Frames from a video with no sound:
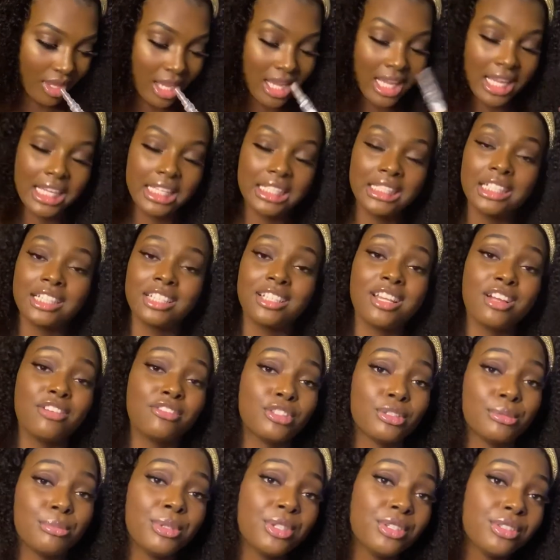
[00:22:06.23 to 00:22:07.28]
Your love
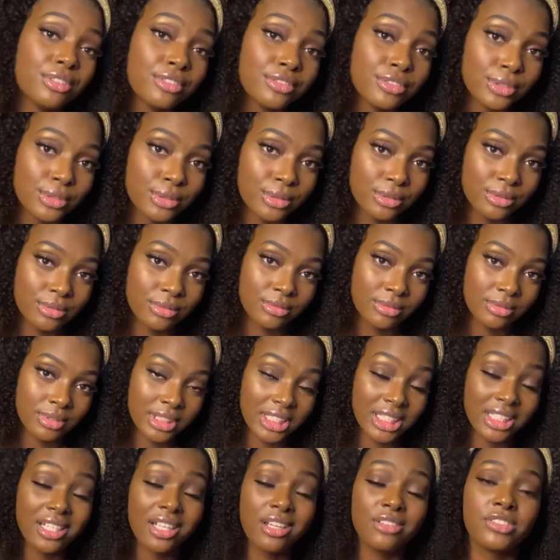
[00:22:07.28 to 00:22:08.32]
is beautiful.
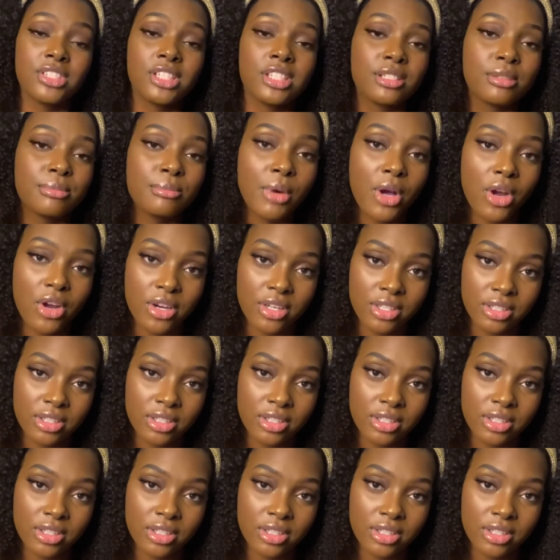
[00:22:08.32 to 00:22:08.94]
Your love is smart.